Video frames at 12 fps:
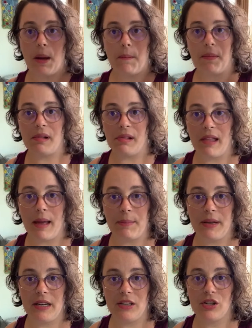plop
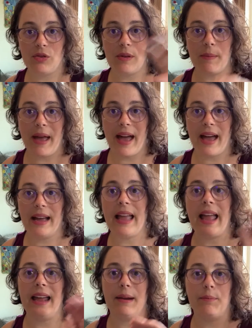it into a bag,
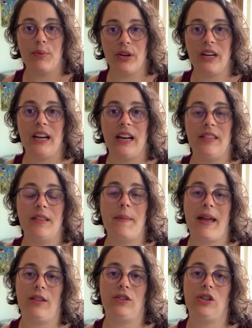and put it in the
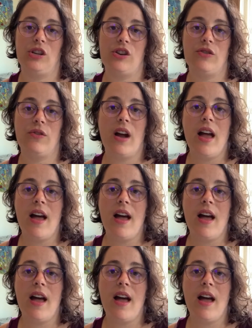mail to you.